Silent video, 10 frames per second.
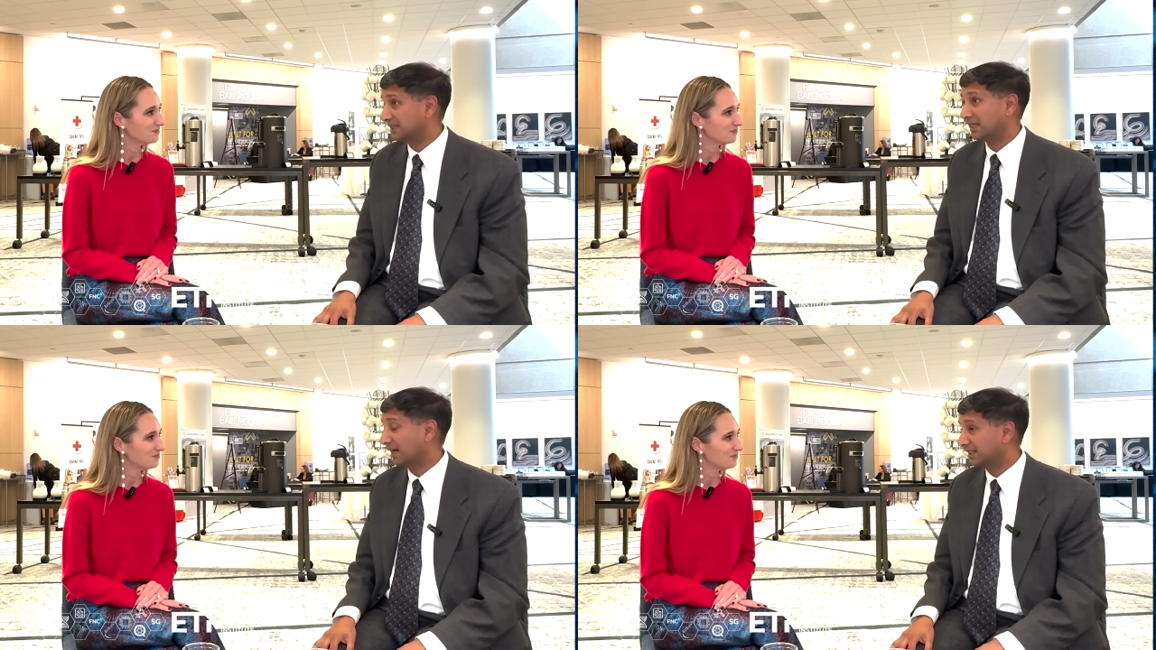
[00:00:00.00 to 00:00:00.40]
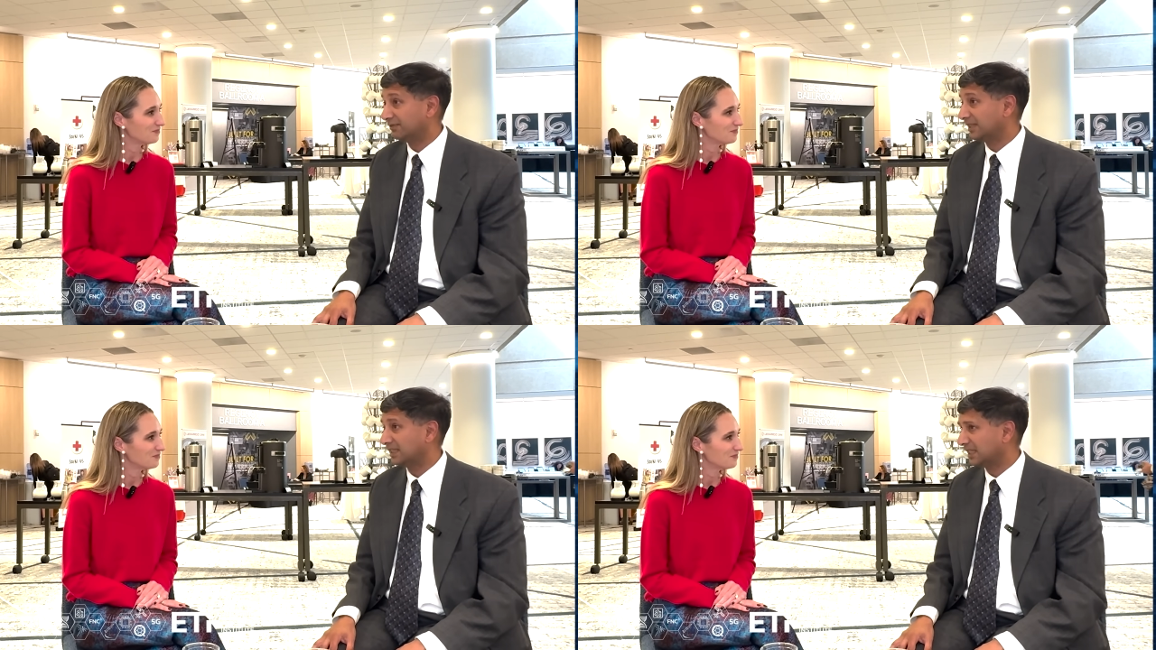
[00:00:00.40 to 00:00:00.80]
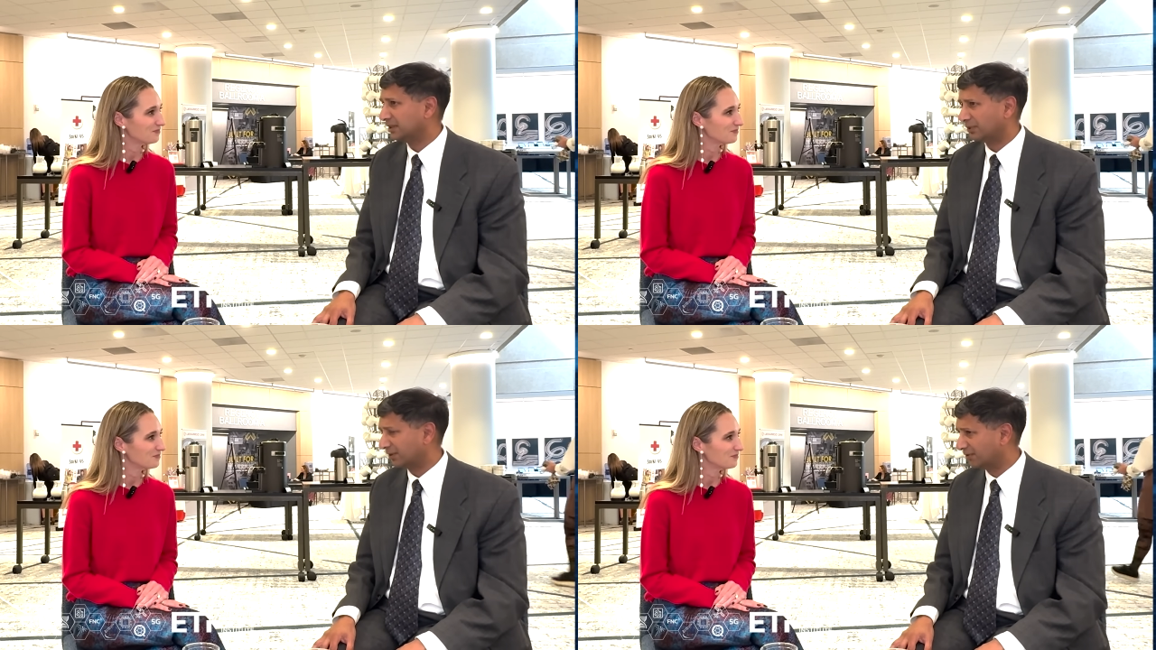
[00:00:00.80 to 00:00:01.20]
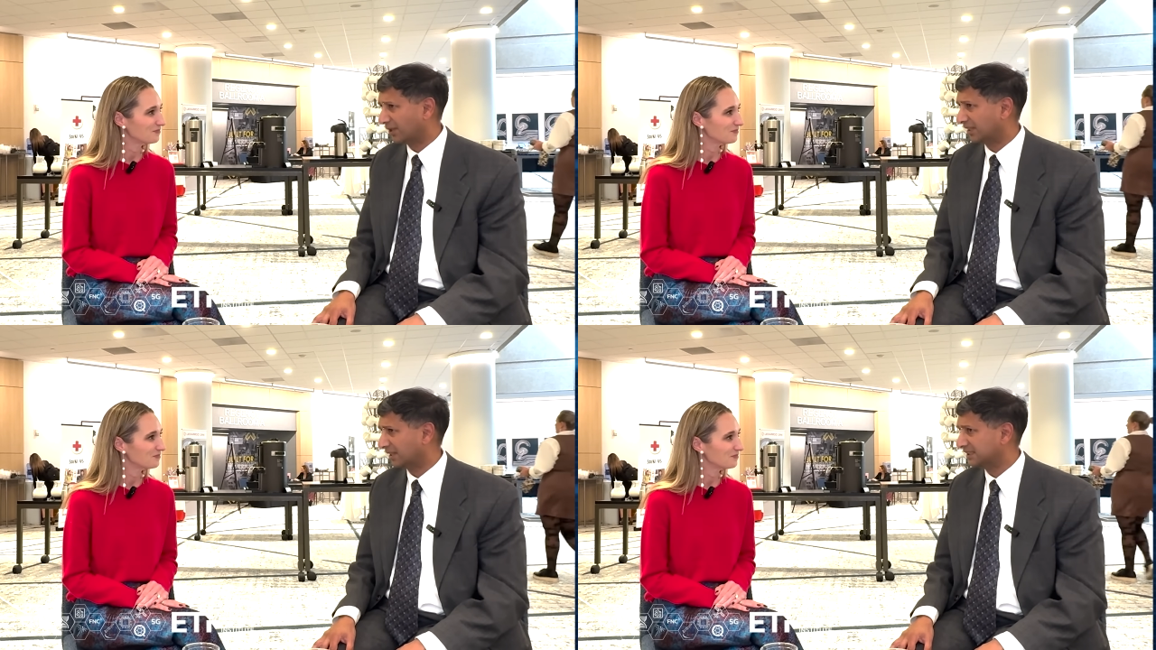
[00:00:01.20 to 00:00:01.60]
Speaker 1: the kind of thing that you would have
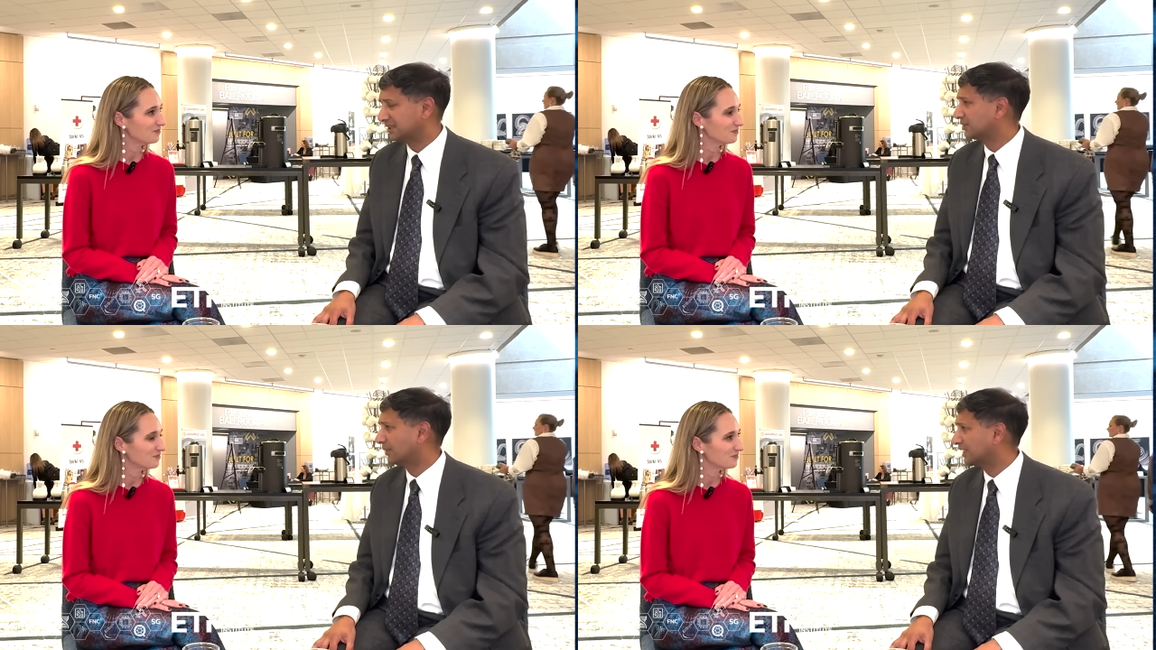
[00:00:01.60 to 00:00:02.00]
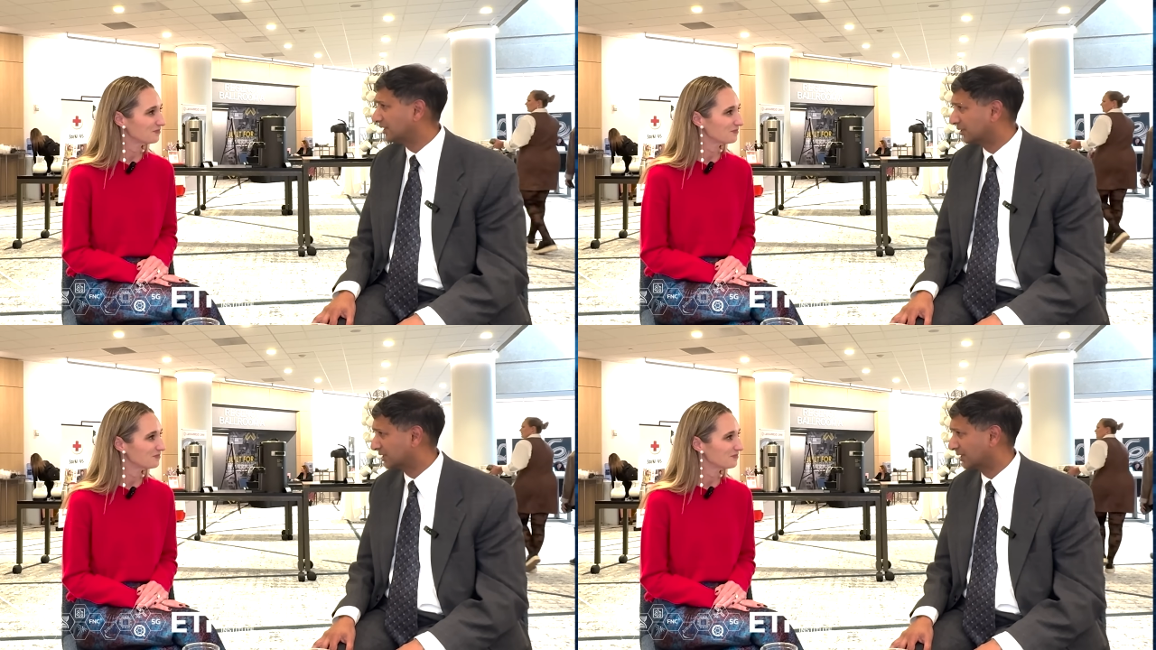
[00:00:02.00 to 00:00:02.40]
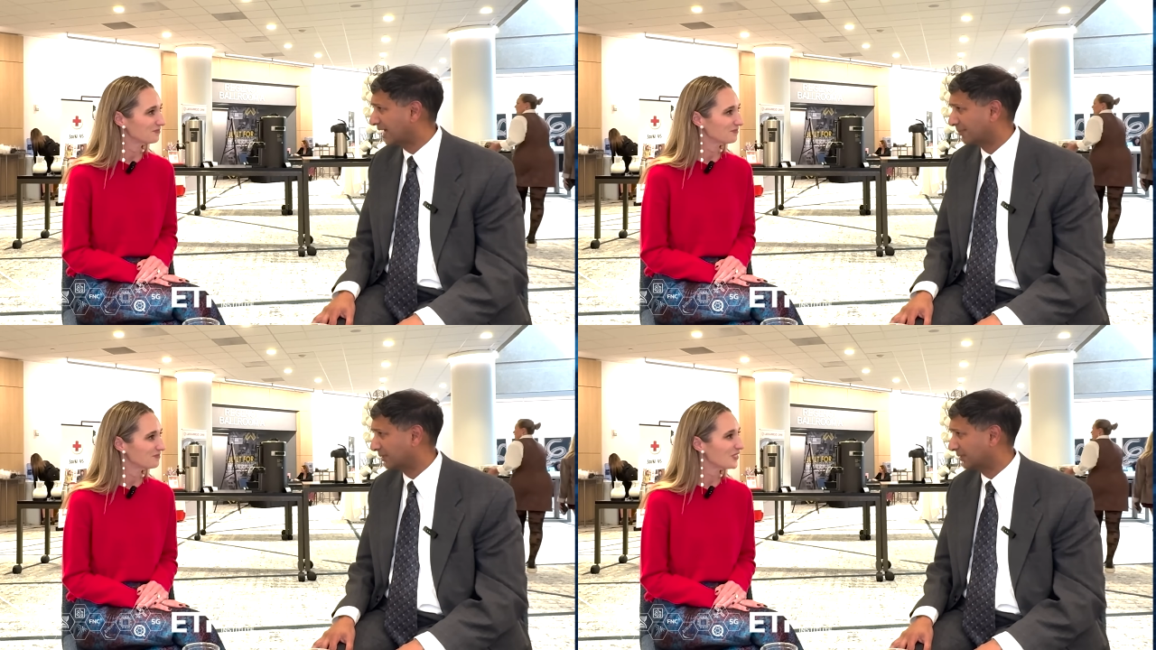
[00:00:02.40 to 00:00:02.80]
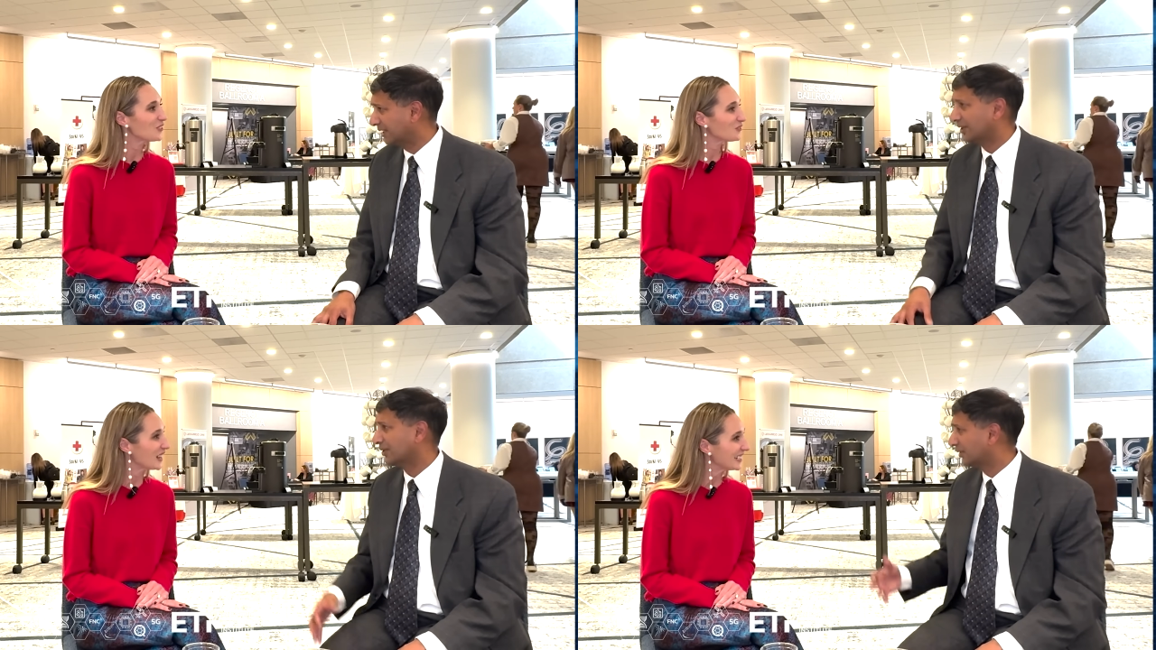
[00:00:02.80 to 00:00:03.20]
thought led to 20 years on Capitol
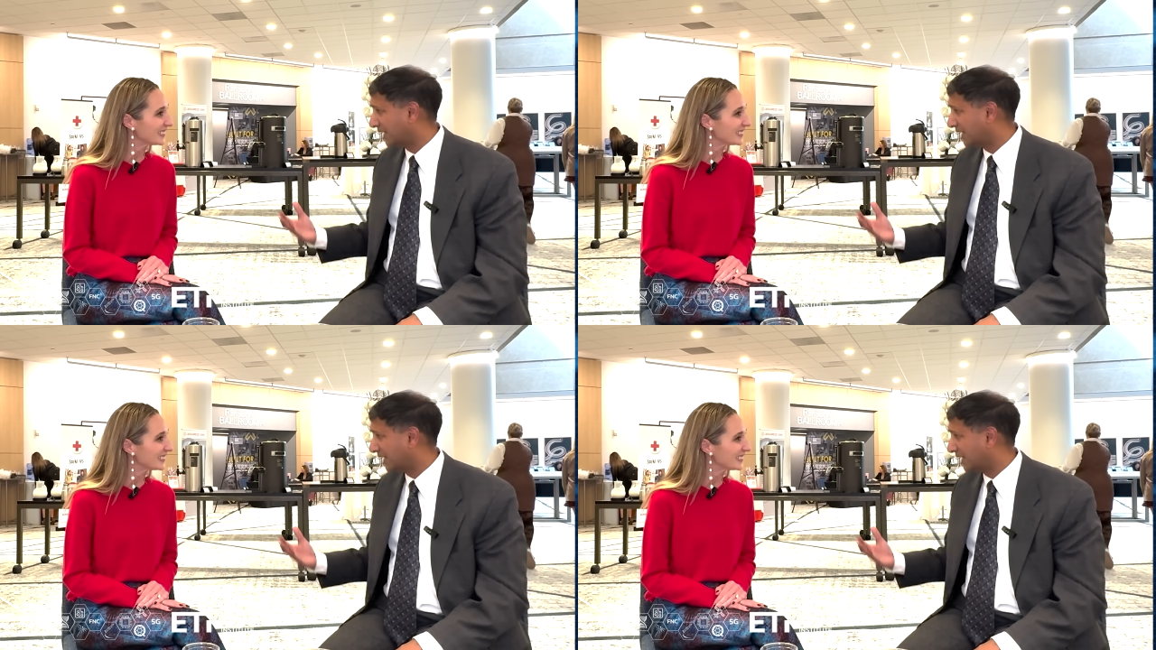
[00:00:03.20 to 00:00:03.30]
Hill right.